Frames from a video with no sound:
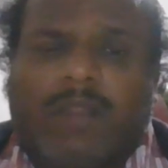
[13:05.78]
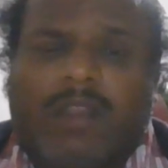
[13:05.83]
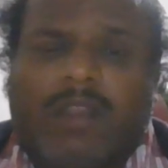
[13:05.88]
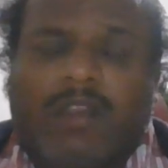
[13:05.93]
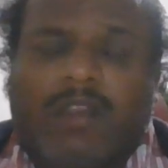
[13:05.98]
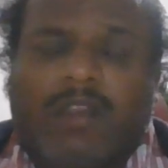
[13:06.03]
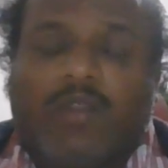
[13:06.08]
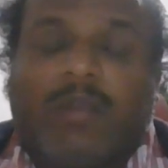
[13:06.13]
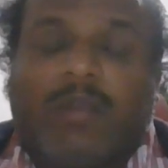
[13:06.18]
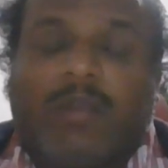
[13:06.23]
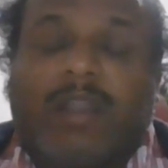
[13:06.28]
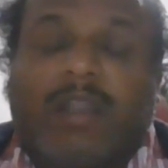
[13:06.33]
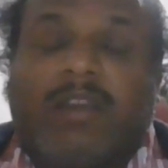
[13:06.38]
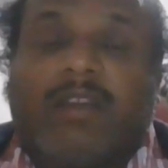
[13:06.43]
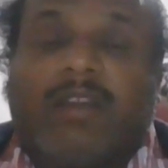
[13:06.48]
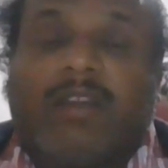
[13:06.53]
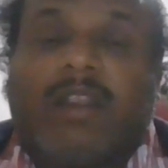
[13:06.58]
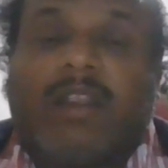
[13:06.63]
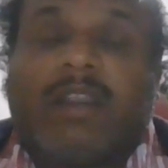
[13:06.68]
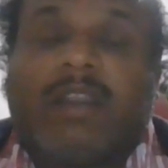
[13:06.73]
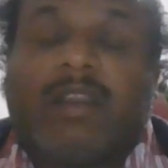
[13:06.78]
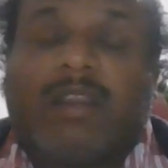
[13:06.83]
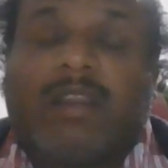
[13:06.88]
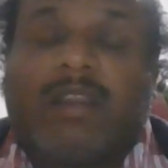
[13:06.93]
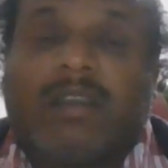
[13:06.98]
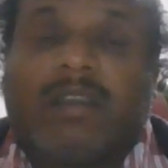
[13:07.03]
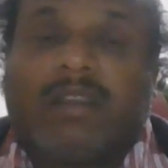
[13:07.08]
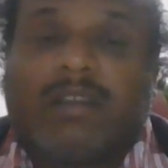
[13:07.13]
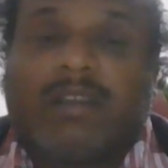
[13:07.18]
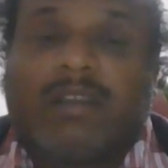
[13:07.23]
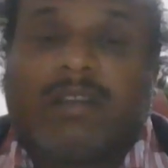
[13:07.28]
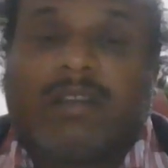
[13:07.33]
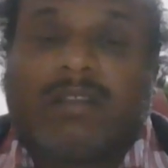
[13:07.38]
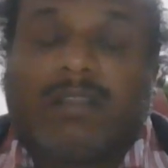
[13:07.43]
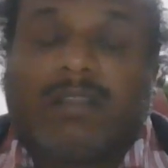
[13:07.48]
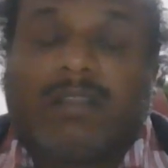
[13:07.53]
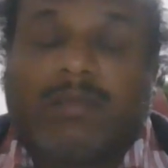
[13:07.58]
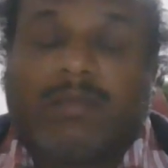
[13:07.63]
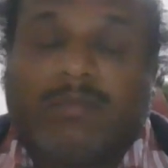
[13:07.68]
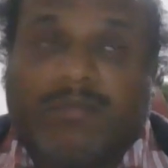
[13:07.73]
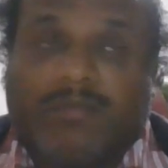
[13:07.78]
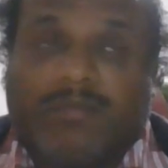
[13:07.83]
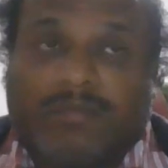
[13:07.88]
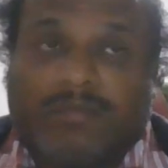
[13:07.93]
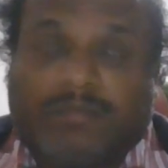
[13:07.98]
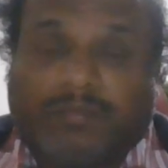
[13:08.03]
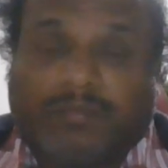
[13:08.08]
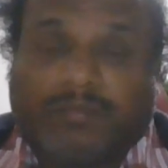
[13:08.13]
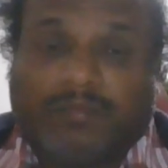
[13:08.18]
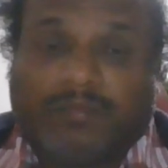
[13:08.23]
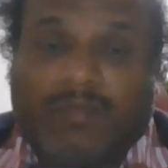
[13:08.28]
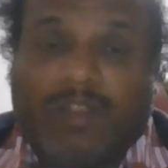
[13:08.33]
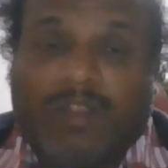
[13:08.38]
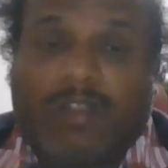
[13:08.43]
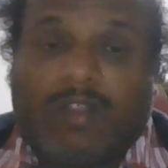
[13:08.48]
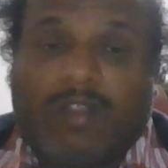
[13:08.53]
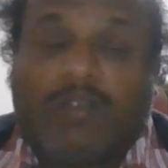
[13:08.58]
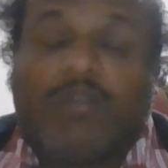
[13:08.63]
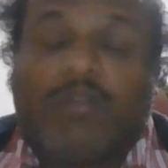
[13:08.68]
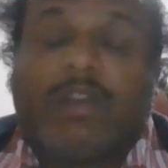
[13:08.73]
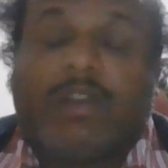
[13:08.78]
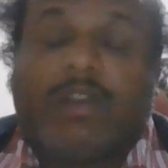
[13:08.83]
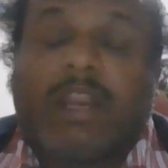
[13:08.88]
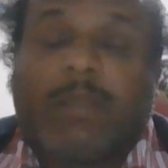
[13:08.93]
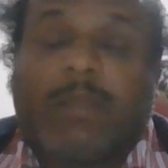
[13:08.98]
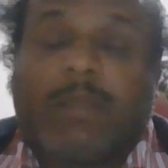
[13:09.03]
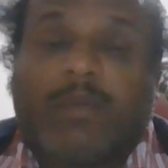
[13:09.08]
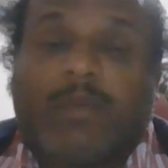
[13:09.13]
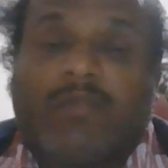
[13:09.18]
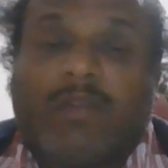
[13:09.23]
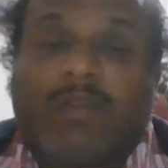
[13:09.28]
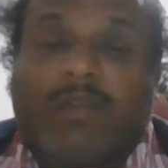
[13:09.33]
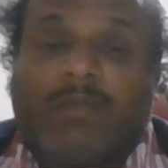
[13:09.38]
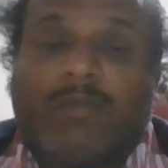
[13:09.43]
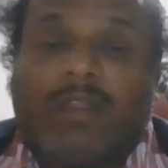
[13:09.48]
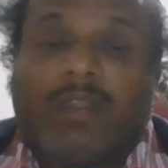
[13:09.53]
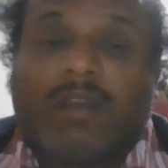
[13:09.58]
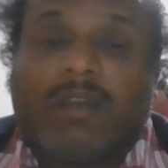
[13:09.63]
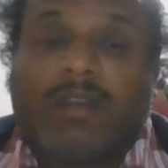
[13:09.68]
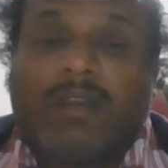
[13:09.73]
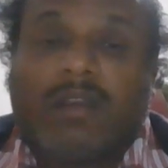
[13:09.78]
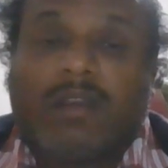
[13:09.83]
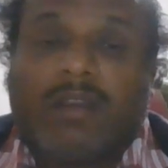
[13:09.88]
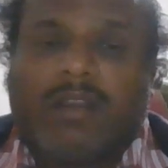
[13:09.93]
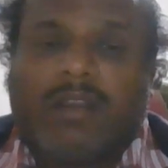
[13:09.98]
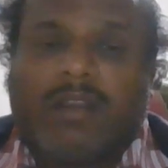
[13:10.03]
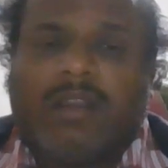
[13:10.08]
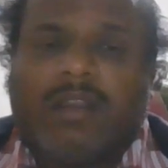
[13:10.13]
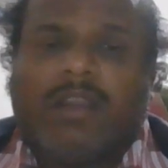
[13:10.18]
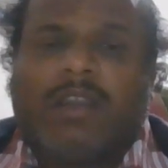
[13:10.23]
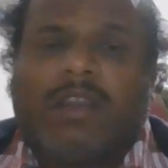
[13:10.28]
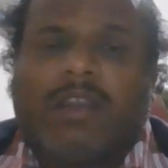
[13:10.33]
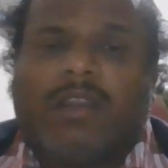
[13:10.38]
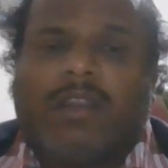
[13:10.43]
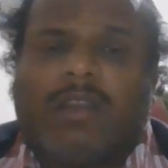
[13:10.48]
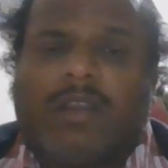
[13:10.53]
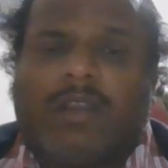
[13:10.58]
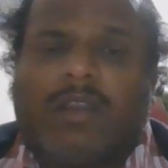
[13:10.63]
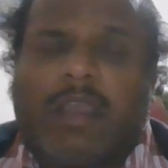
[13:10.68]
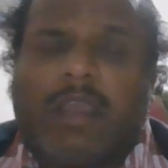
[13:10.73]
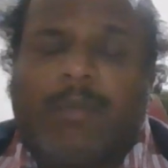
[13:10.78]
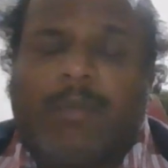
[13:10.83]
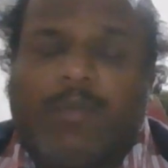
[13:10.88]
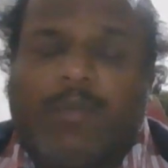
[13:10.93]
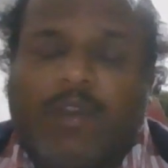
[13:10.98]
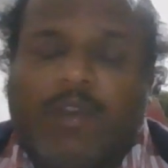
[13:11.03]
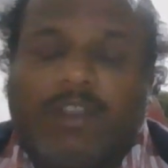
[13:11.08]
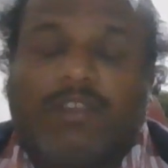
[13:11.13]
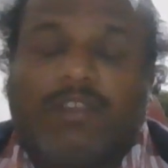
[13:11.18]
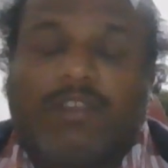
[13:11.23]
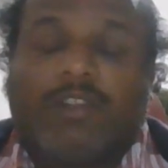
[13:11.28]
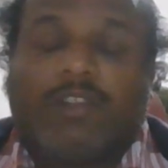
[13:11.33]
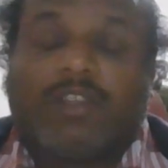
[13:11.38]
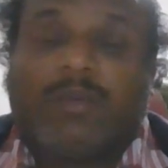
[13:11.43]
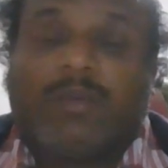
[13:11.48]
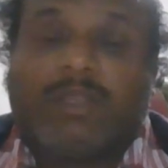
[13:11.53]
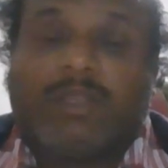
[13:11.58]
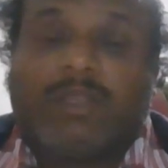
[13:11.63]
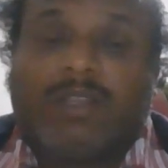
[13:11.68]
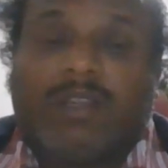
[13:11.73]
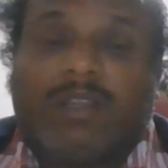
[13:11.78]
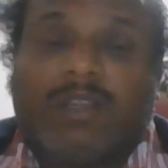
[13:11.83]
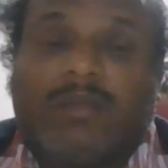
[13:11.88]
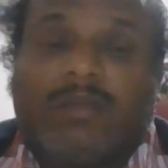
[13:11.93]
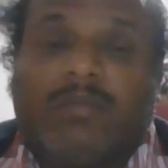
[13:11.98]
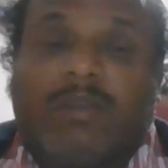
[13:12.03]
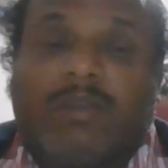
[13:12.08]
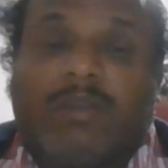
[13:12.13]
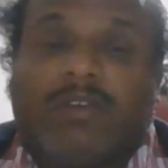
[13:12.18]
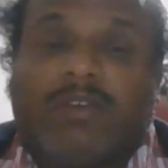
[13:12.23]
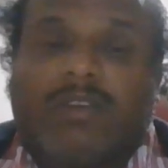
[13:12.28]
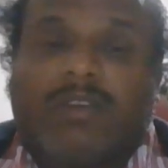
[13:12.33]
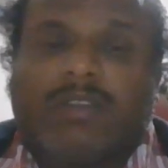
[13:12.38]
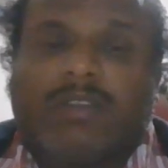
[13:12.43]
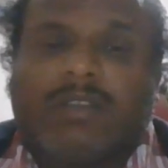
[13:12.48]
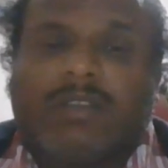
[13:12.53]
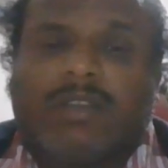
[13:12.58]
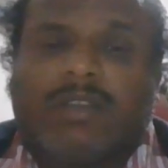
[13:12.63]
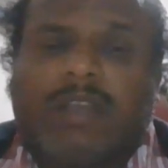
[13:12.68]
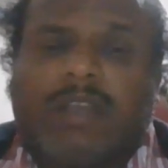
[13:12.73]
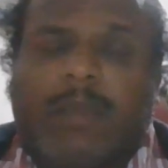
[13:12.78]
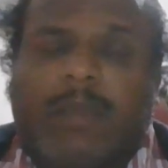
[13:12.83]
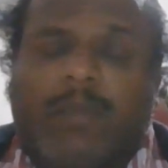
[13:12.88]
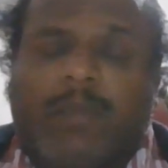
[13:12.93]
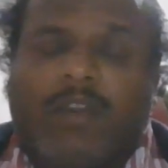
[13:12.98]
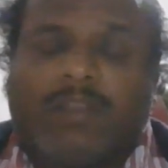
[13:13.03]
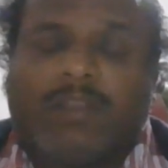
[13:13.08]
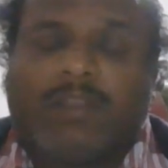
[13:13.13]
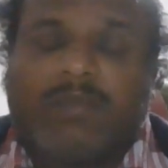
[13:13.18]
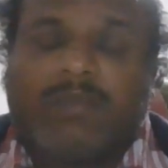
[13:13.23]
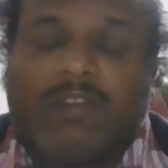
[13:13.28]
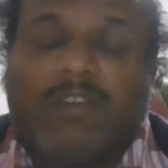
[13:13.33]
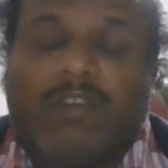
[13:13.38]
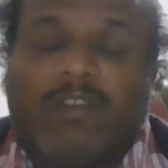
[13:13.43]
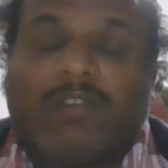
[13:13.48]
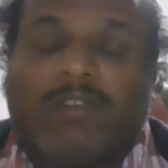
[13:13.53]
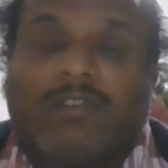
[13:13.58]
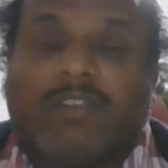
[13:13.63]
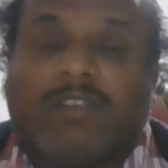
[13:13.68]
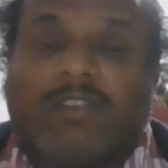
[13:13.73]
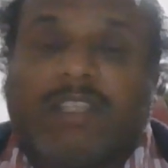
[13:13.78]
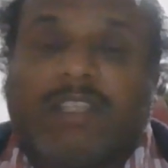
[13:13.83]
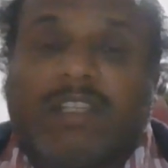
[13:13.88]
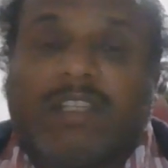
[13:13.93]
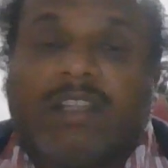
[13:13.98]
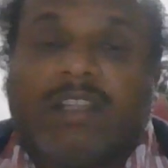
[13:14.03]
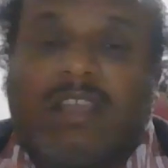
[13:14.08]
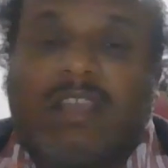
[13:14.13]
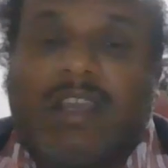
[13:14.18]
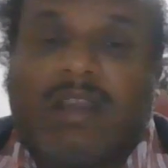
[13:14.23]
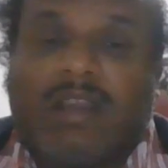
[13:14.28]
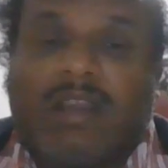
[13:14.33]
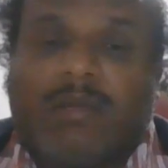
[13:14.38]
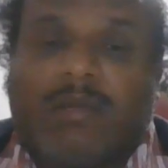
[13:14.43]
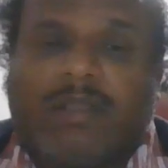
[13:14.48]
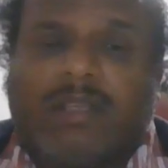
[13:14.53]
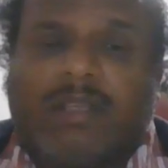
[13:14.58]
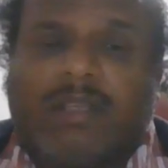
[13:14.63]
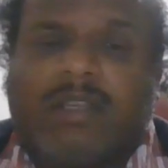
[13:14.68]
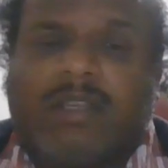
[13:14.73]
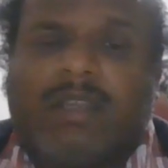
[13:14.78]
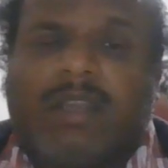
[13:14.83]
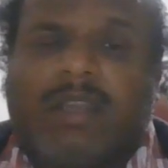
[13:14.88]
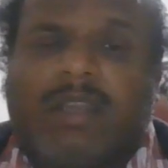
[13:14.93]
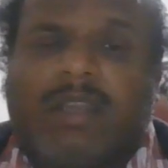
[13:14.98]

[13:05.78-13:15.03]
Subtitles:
you might have got some good repo from the employees also. Basically, because employees will also say that yeah, basically